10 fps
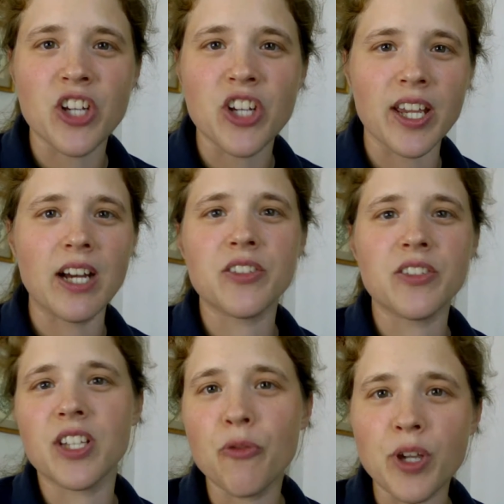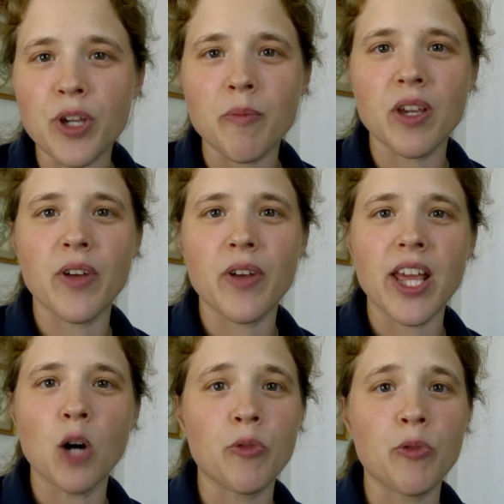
Check it out, see if we can be of any help.